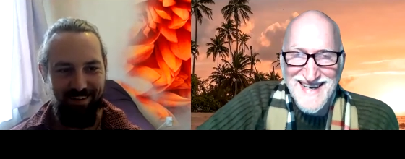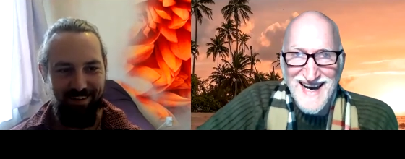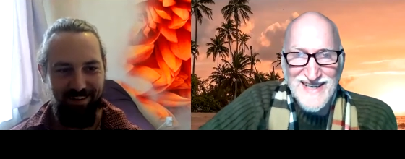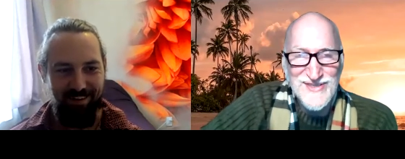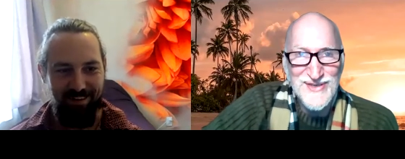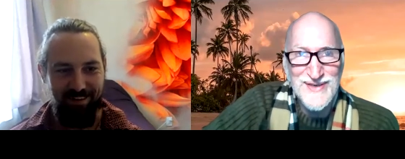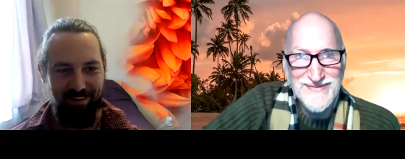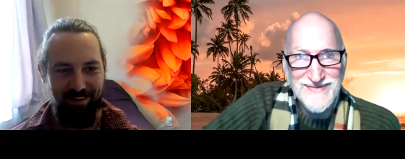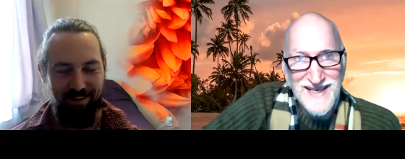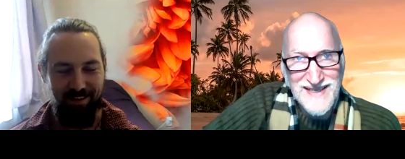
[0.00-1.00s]
Speaker 1: I sort of
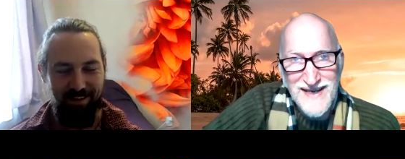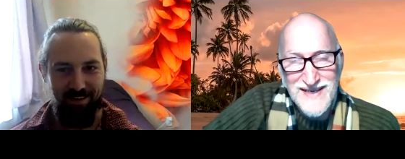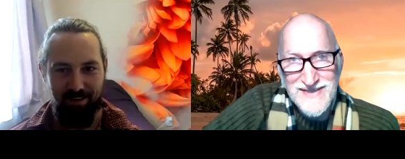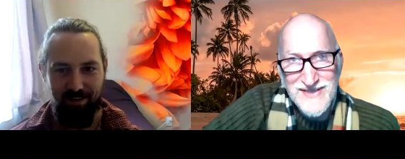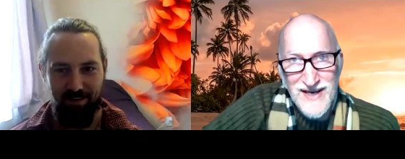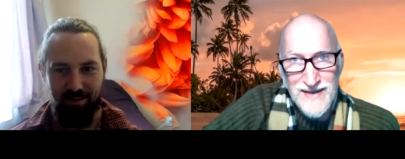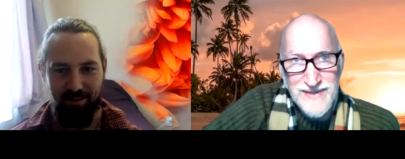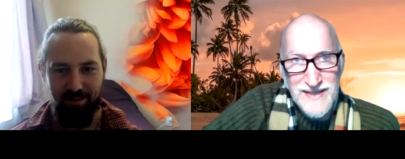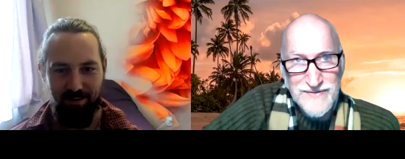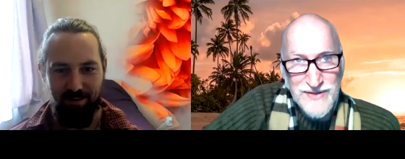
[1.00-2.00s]
I, I stopped
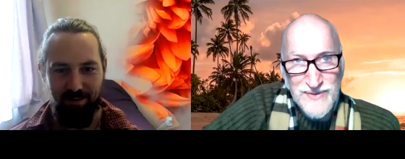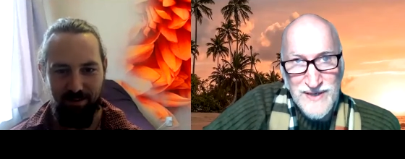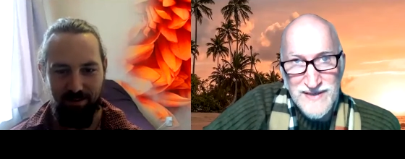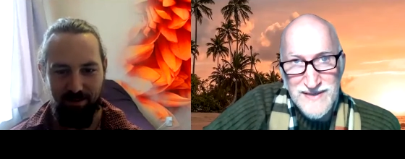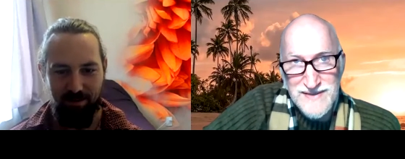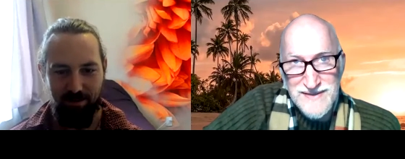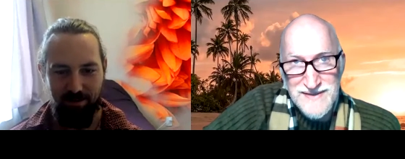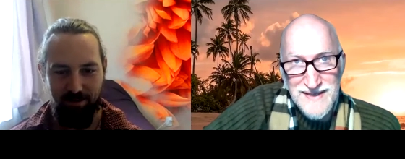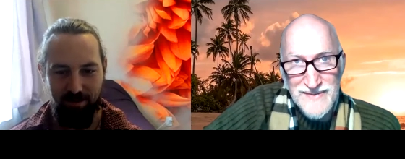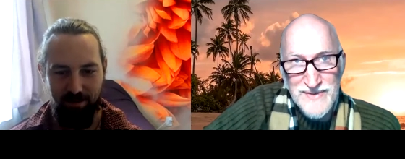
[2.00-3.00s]
after a while
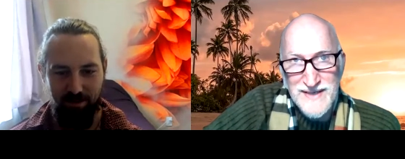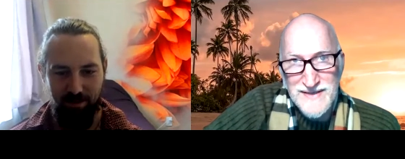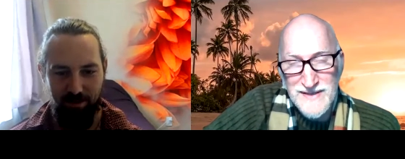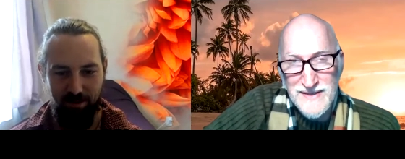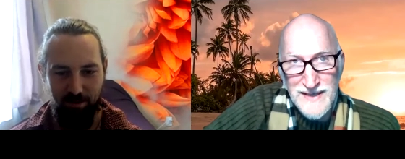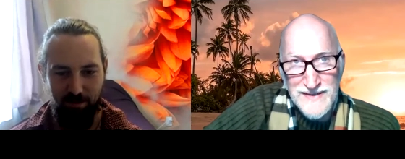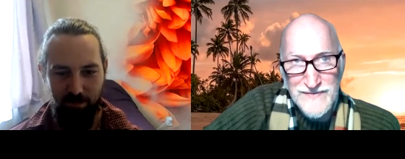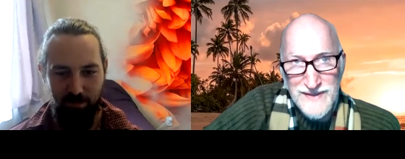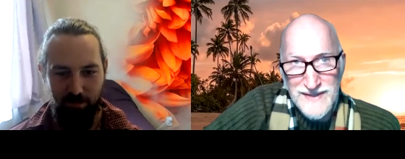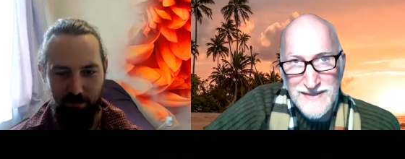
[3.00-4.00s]
because I mean it's a lot of
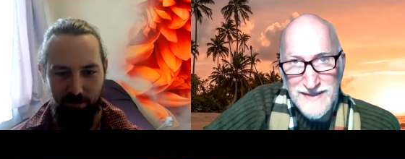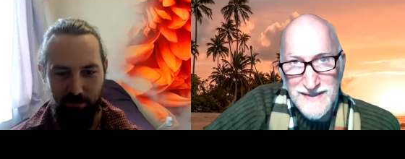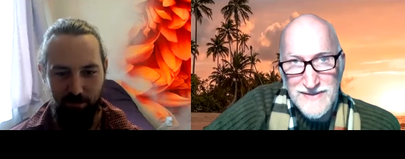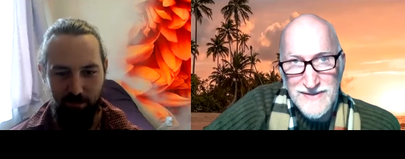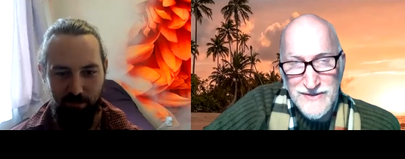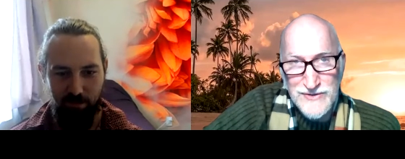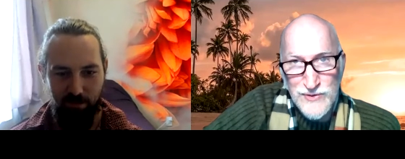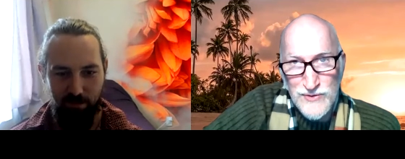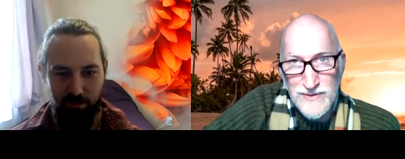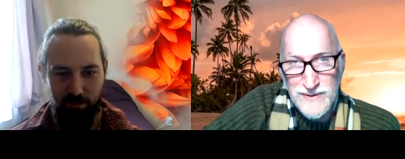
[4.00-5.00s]
fucking things to
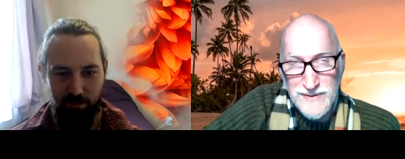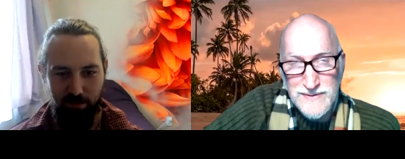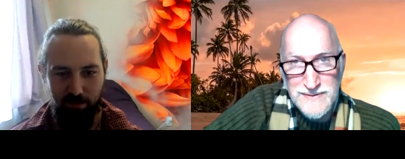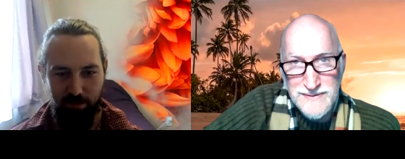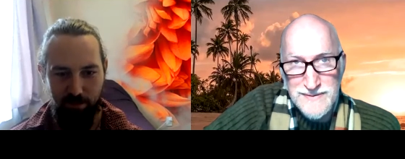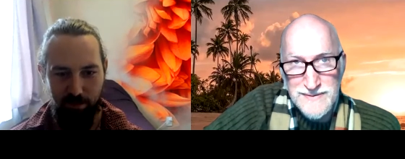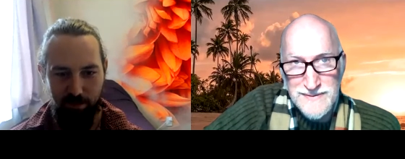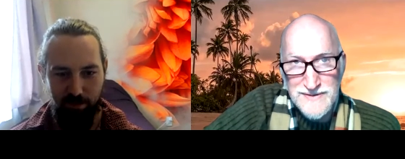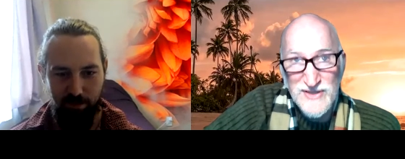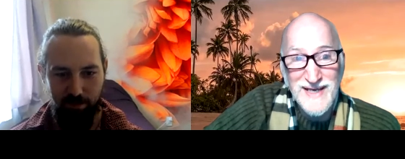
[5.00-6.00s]
control.
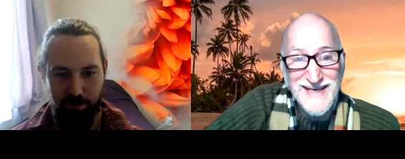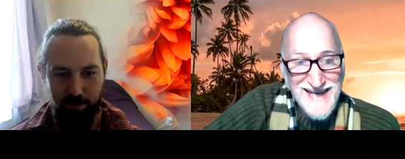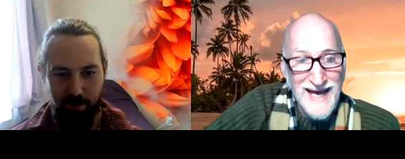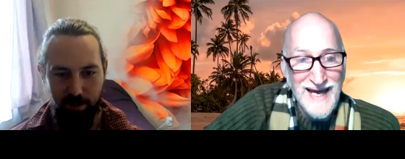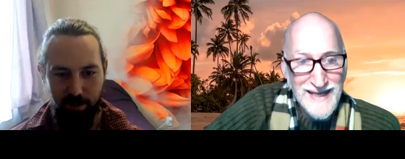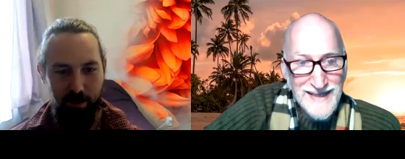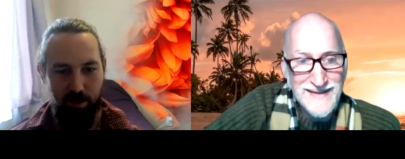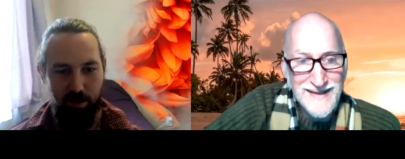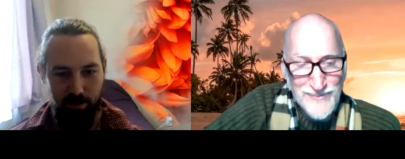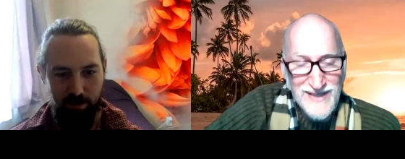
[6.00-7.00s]
You got
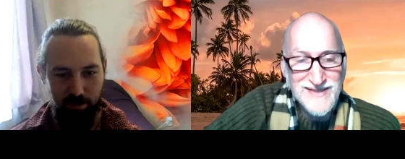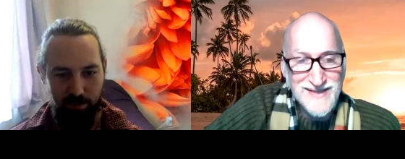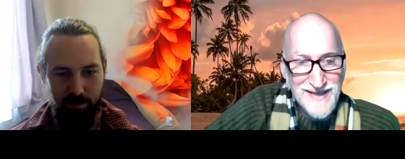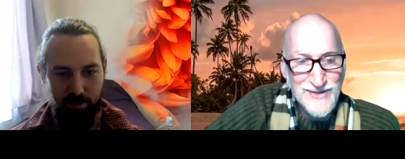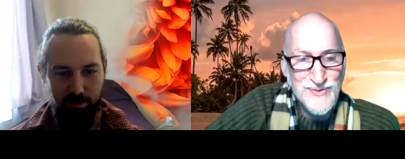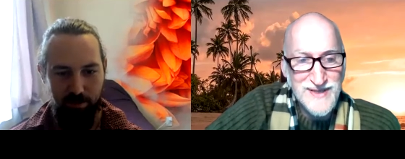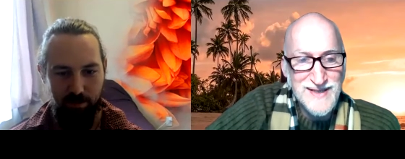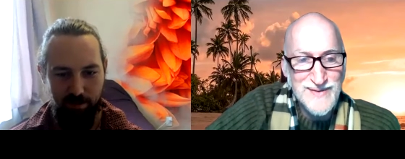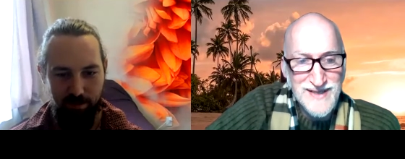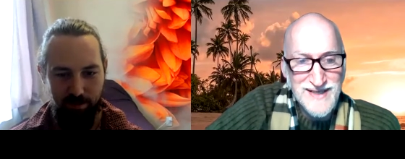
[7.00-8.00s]
nine plus another one
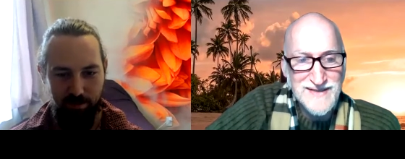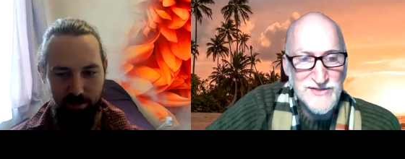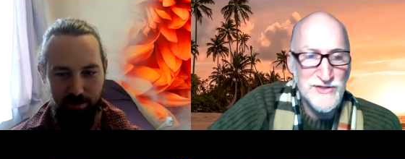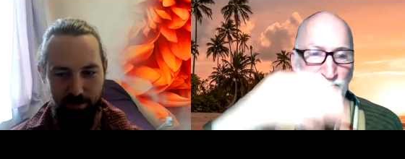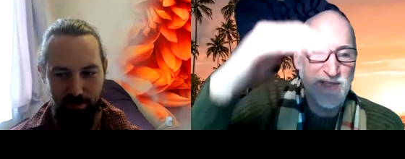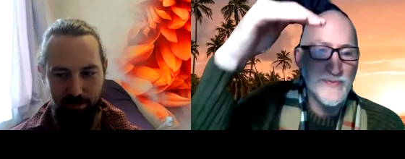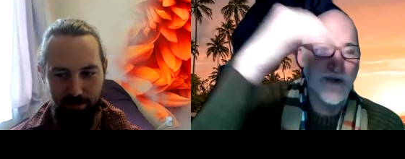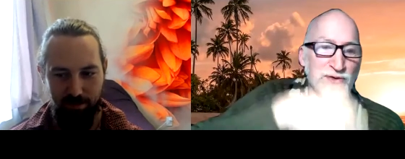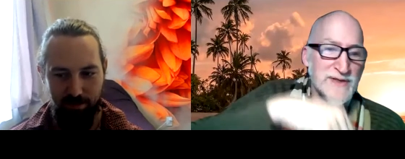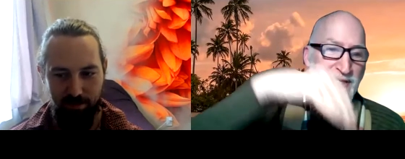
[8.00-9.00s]
coming in, so you must be
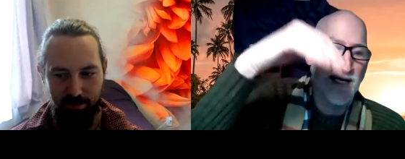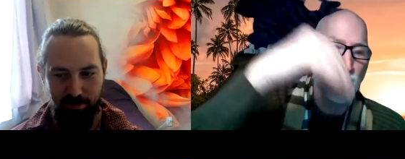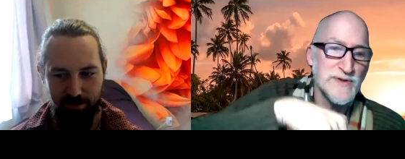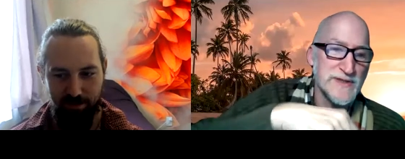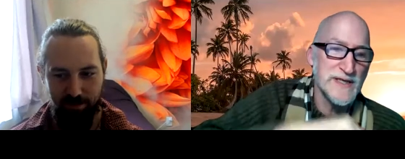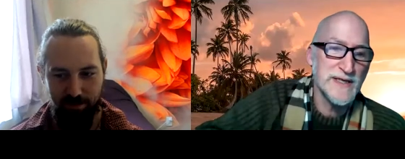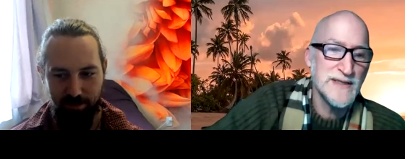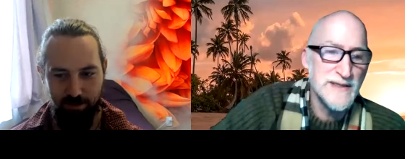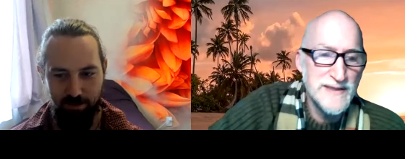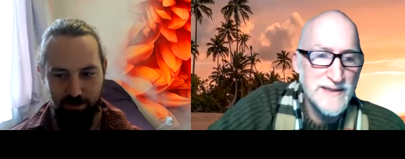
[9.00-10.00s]
going downwards, eh?
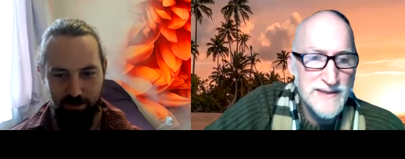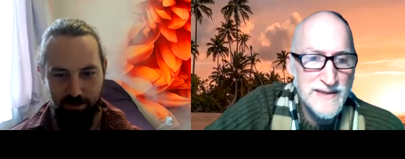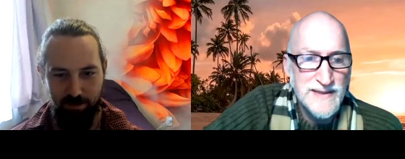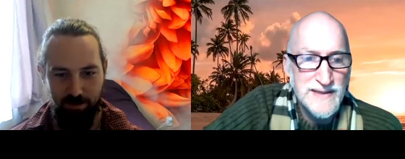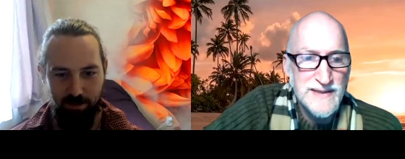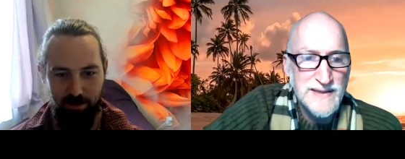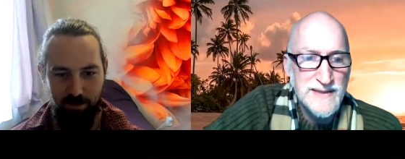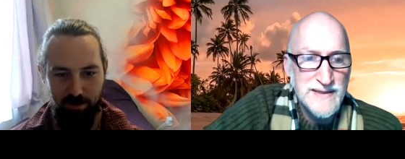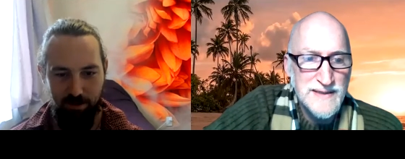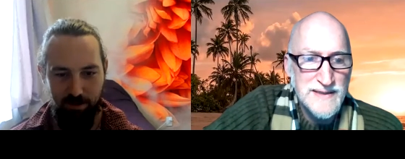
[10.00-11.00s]

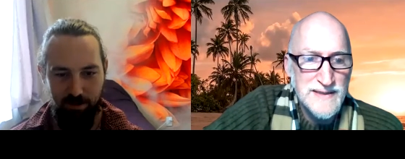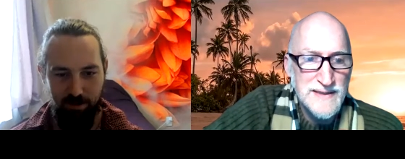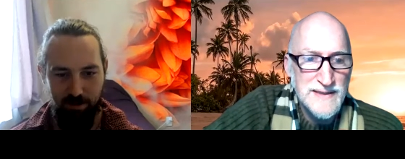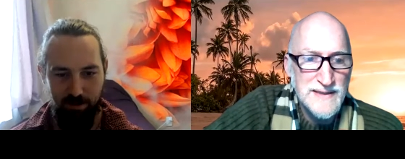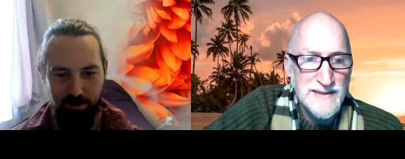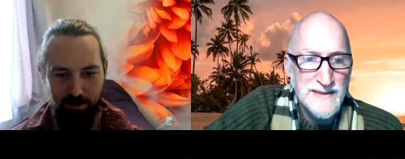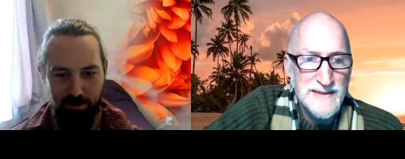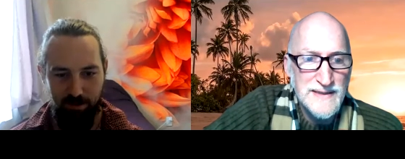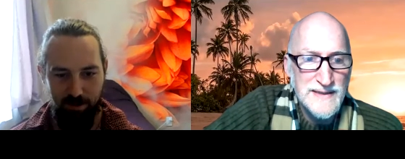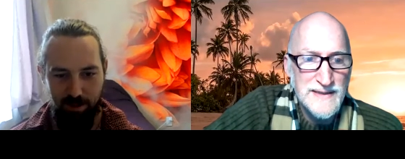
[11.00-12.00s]
Uh, yeah, I'm
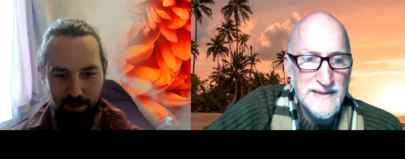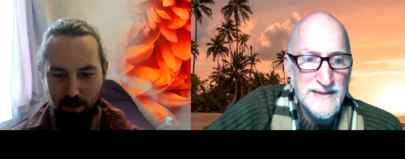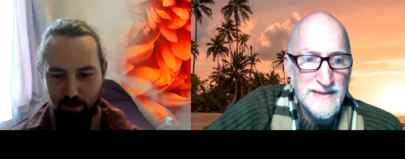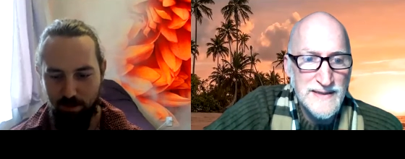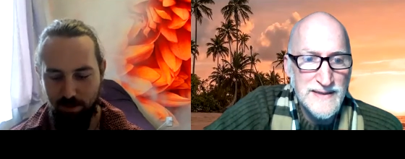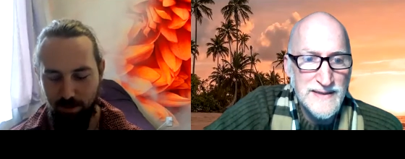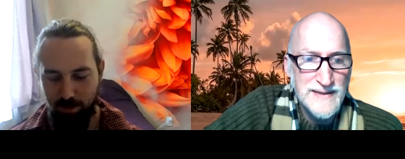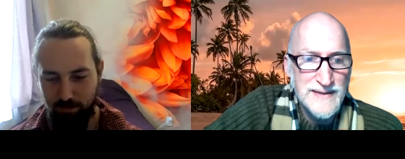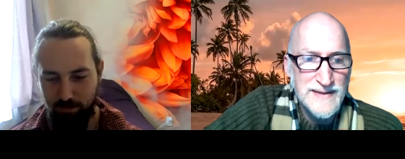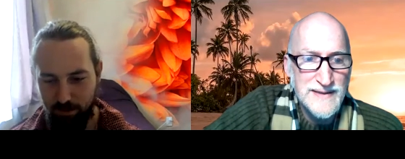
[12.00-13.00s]
kind of going all over the
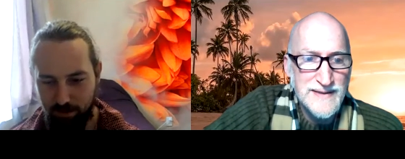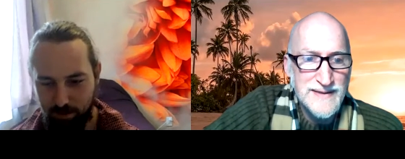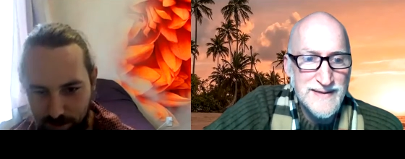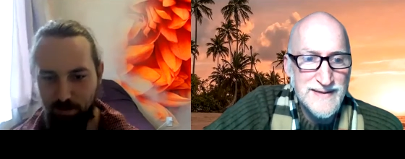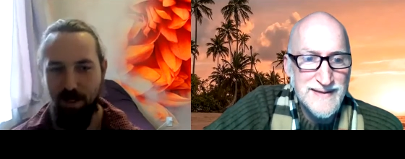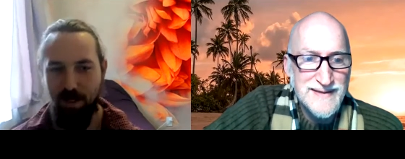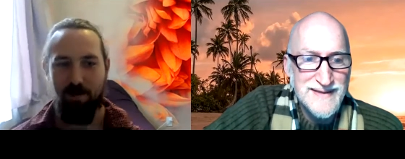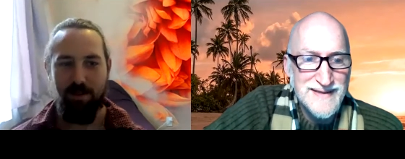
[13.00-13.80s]
place in my area.